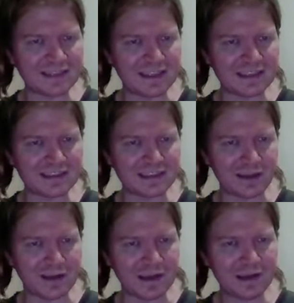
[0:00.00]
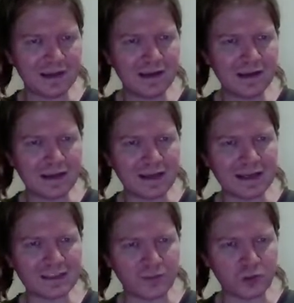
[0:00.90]
a solid, like
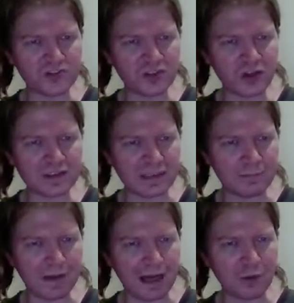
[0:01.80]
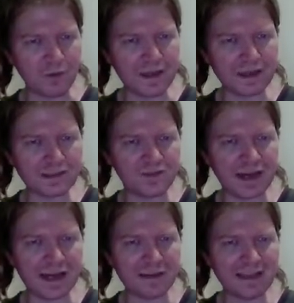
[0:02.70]
it's 4-star card. It's like I don't think it's
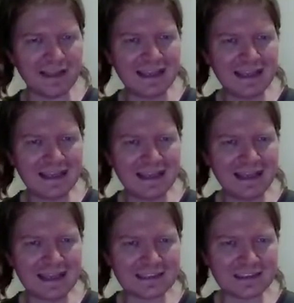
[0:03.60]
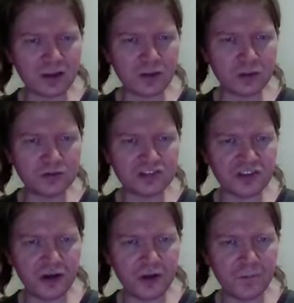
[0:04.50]
5. It's close
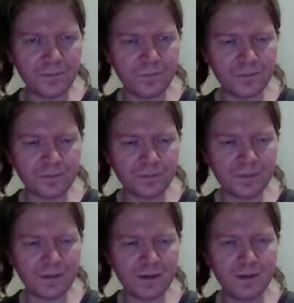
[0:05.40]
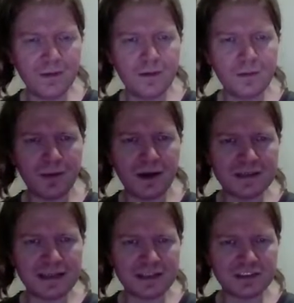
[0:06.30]
though. But
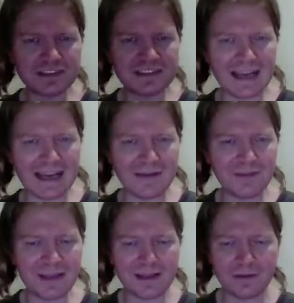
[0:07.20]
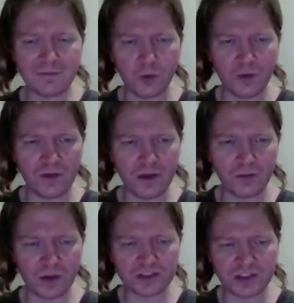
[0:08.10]
yeah, just having a 4/5
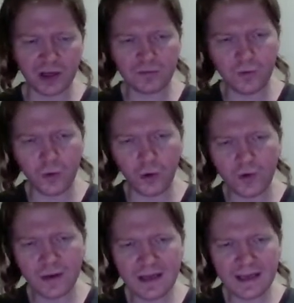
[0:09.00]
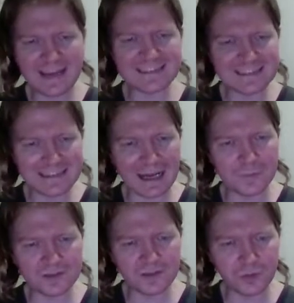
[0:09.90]
Rush on 4 as its
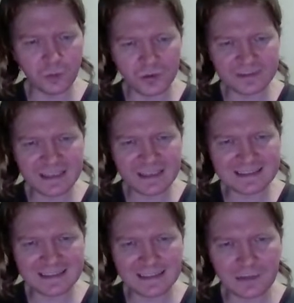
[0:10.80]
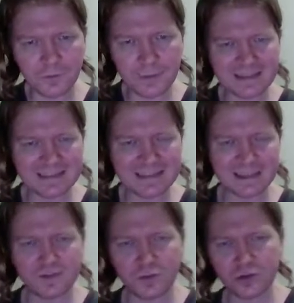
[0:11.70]
absolute worst case is enough for me to say
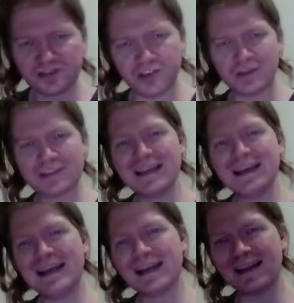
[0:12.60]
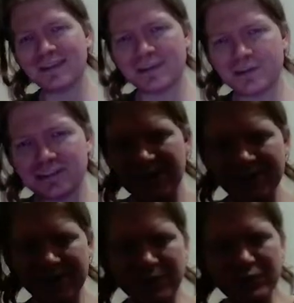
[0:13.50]
it's 4 stars. And I think there's enough
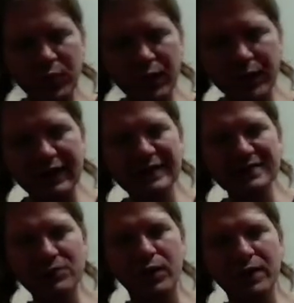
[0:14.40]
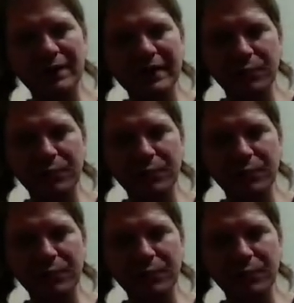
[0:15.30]
times where it is going to be